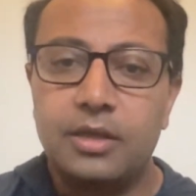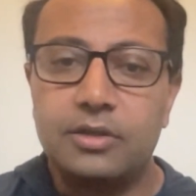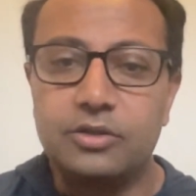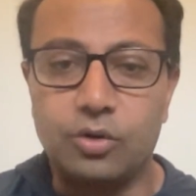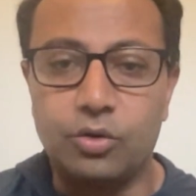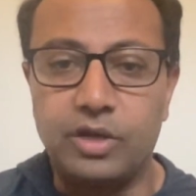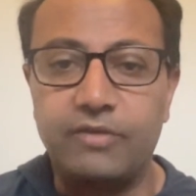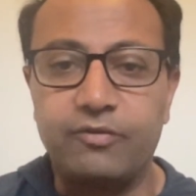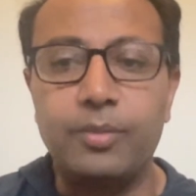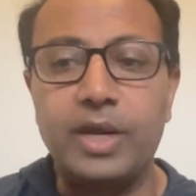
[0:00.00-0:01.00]
So
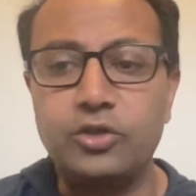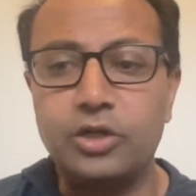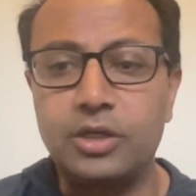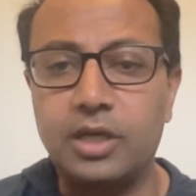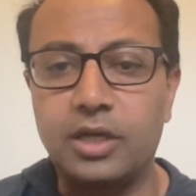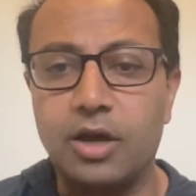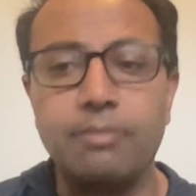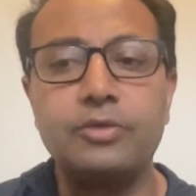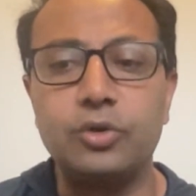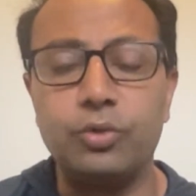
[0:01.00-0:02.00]
information can
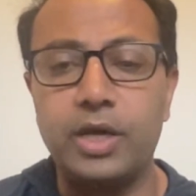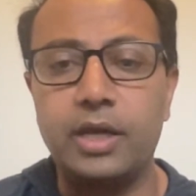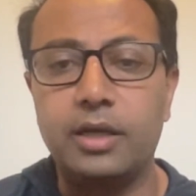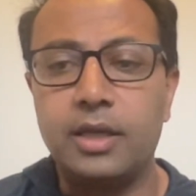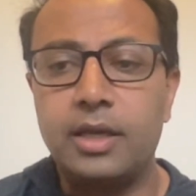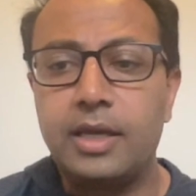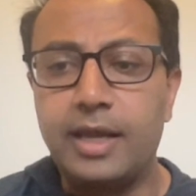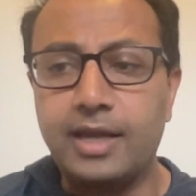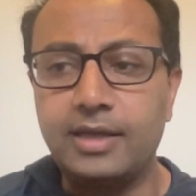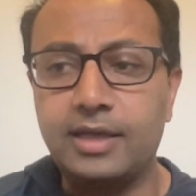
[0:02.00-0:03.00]
come to it
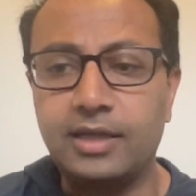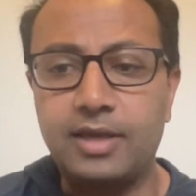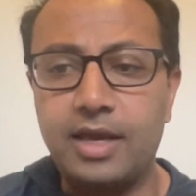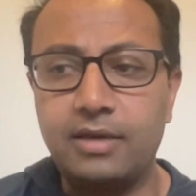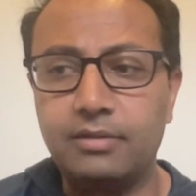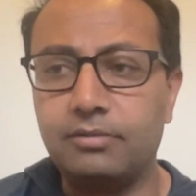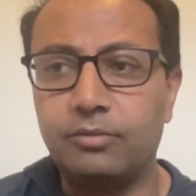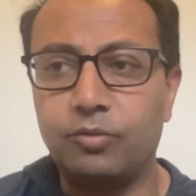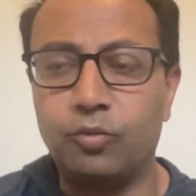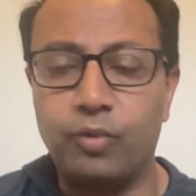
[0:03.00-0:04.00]
and it could then
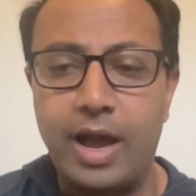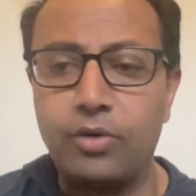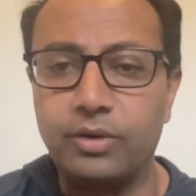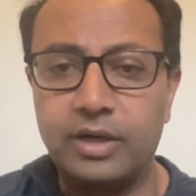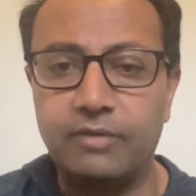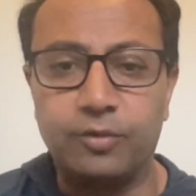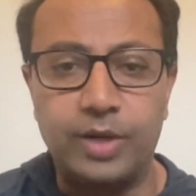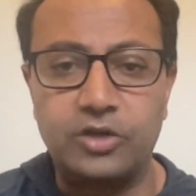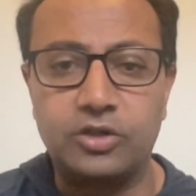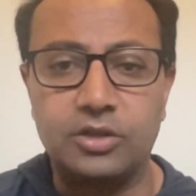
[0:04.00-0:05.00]
route
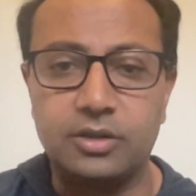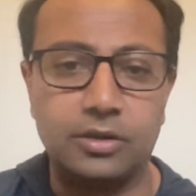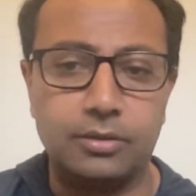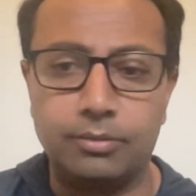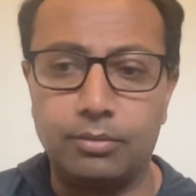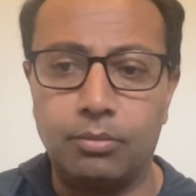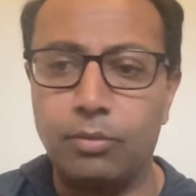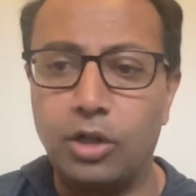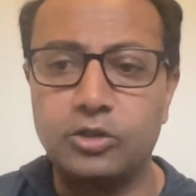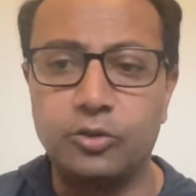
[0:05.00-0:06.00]
information to
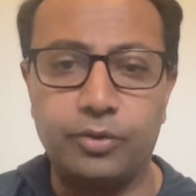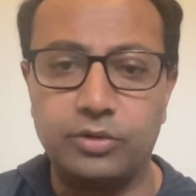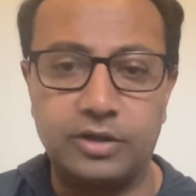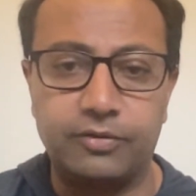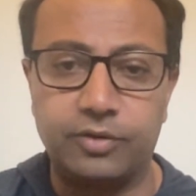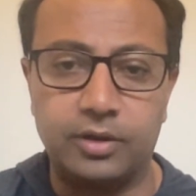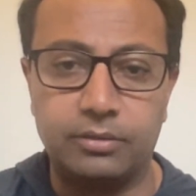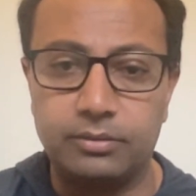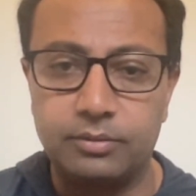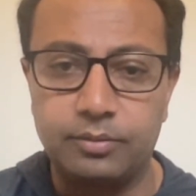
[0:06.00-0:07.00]
multiple different
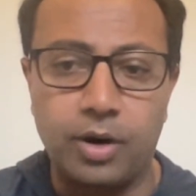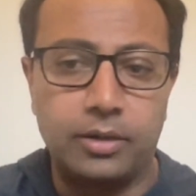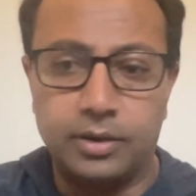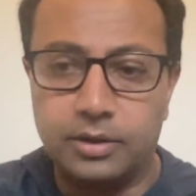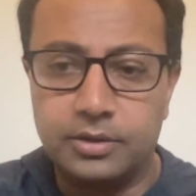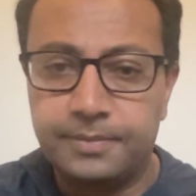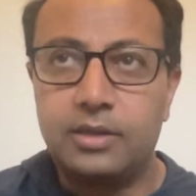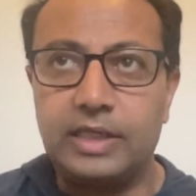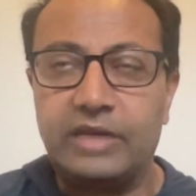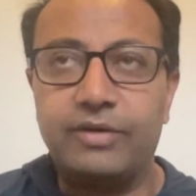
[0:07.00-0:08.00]
partners.
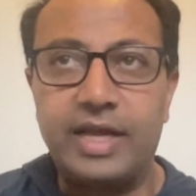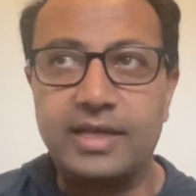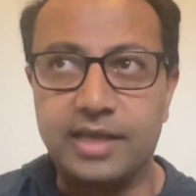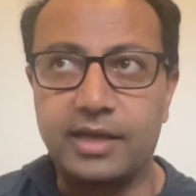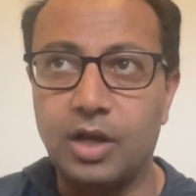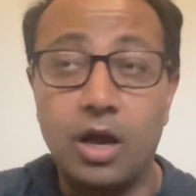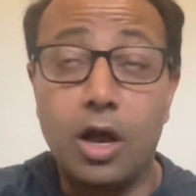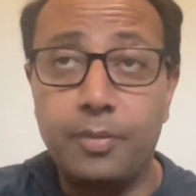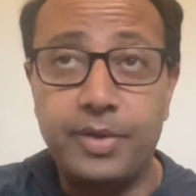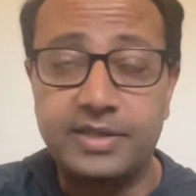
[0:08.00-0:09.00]
Think of it as like a
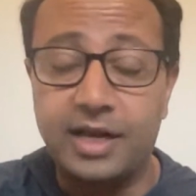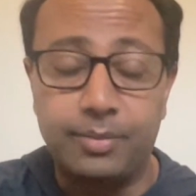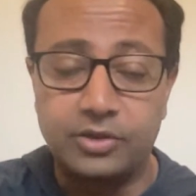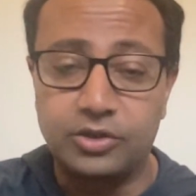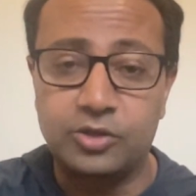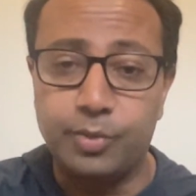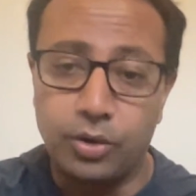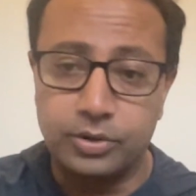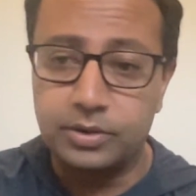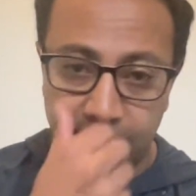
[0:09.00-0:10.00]
hub that's got a bunch of
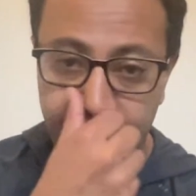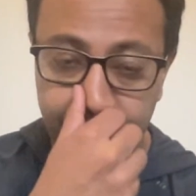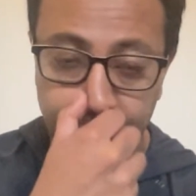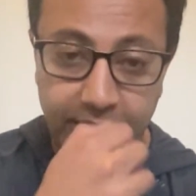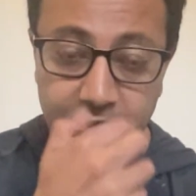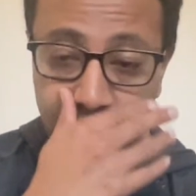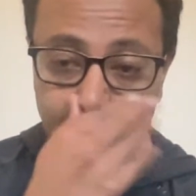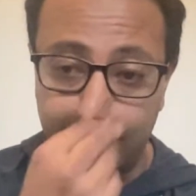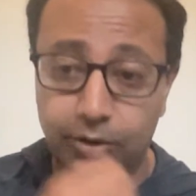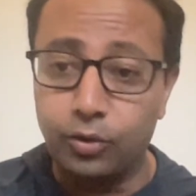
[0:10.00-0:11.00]
spokes. Information
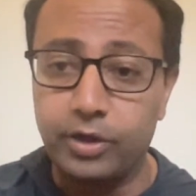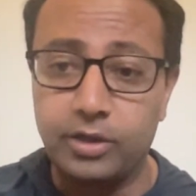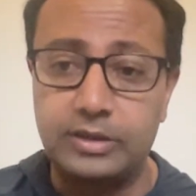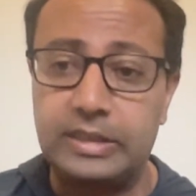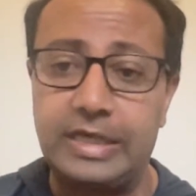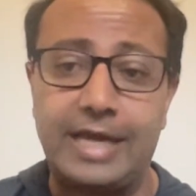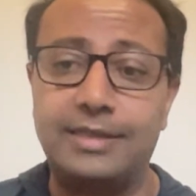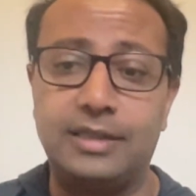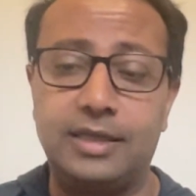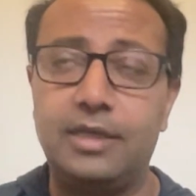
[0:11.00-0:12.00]
like a loyalty
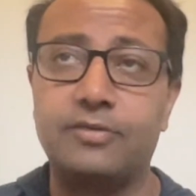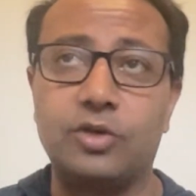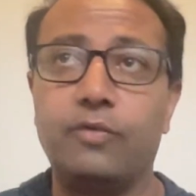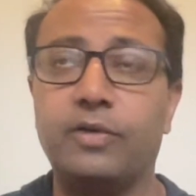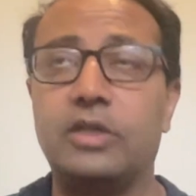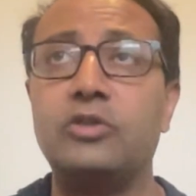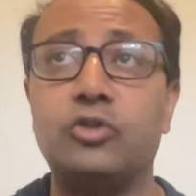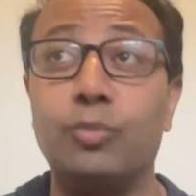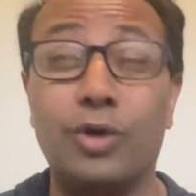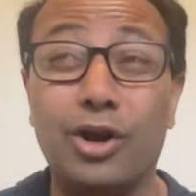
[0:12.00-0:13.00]
ID. So if a
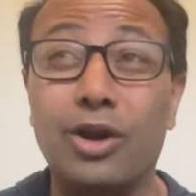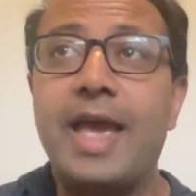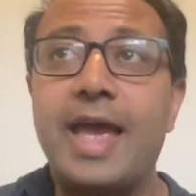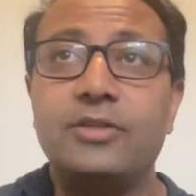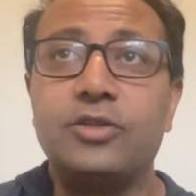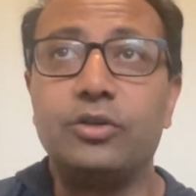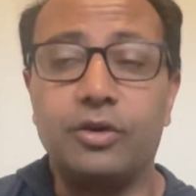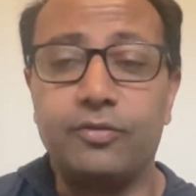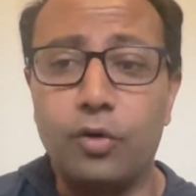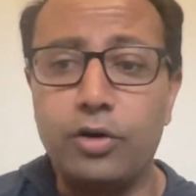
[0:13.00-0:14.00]
consumer entered
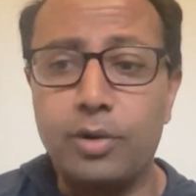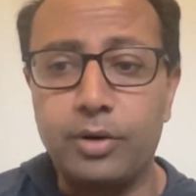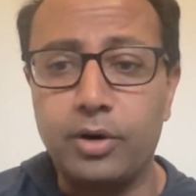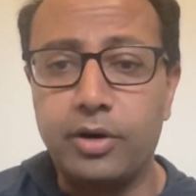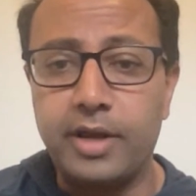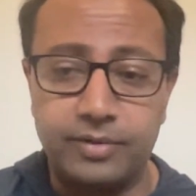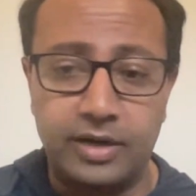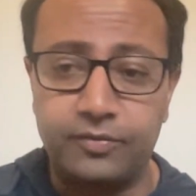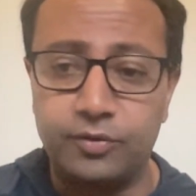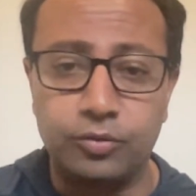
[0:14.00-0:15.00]
their phone number at
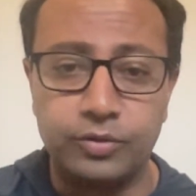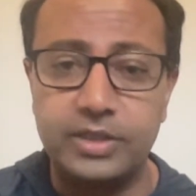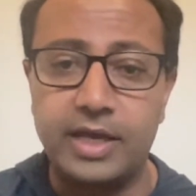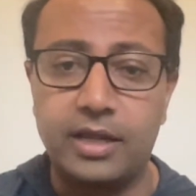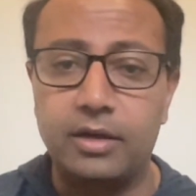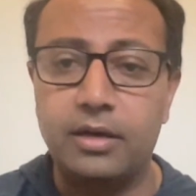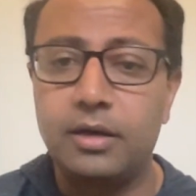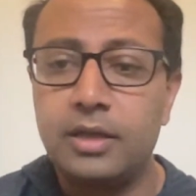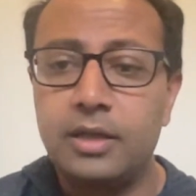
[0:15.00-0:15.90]
a fuel retailer,